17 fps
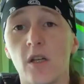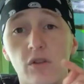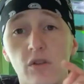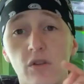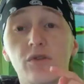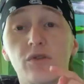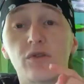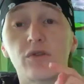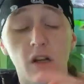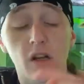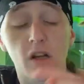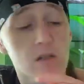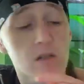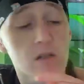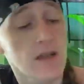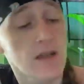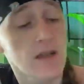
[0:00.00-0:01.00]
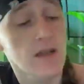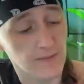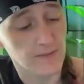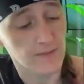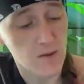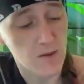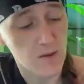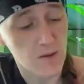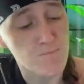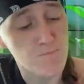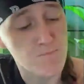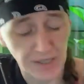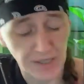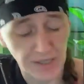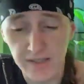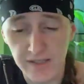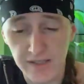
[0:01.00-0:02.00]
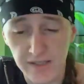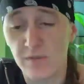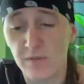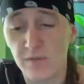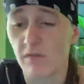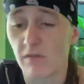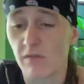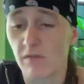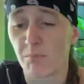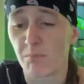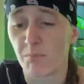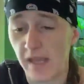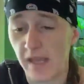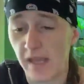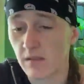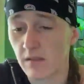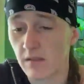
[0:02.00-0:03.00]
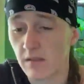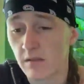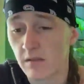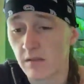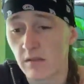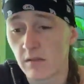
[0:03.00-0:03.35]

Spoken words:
Those suckers can like bury themselves in plants.